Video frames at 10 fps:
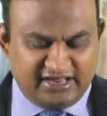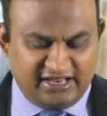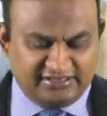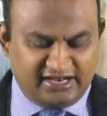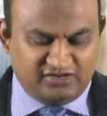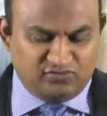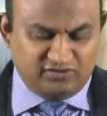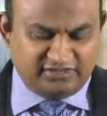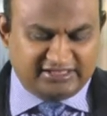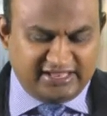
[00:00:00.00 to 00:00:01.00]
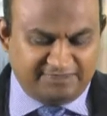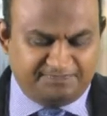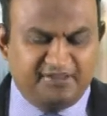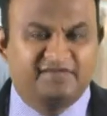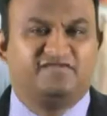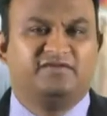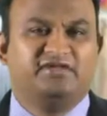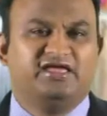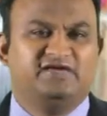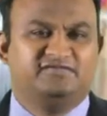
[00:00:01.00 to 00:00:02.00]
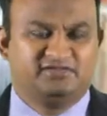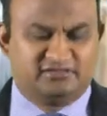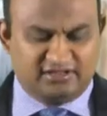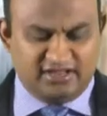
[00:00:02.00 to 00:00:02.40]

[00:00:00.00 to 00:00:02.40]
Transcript: and that you would keep me from evil,